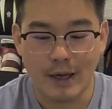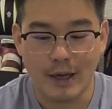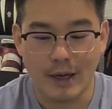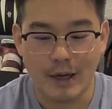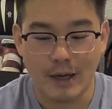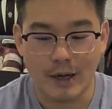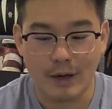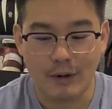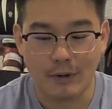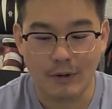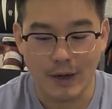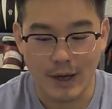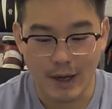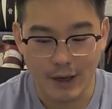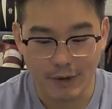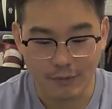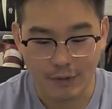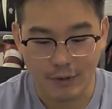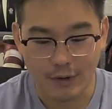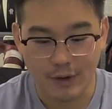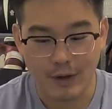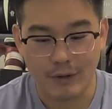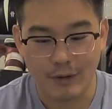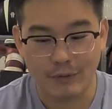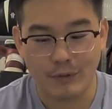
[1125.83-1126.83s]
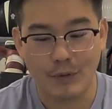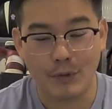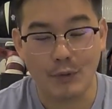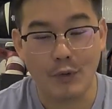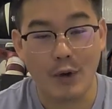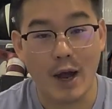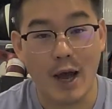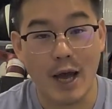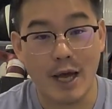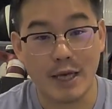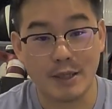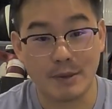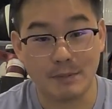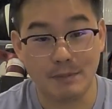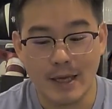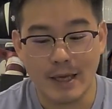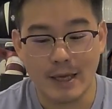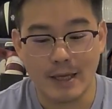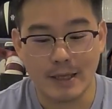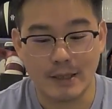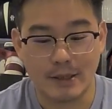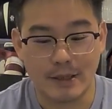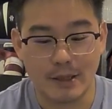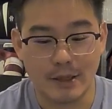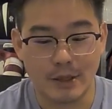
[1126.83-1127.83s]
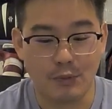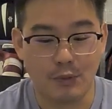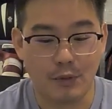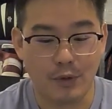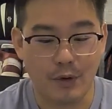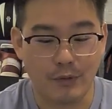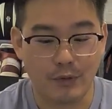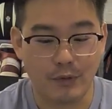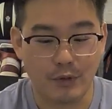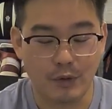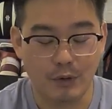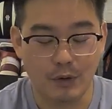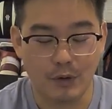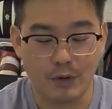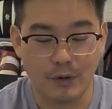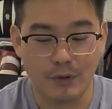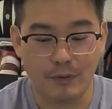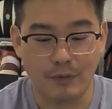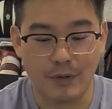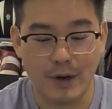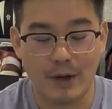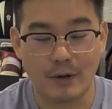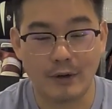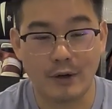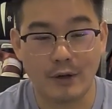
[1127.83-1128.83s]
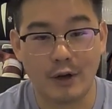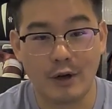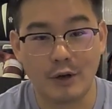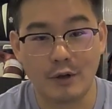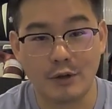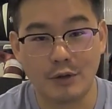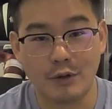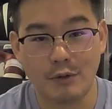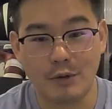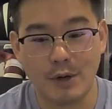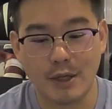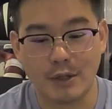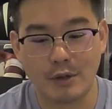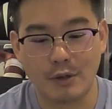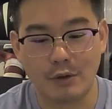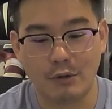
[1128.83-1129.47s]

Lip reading: However, if you ask me, is this worth $205 US,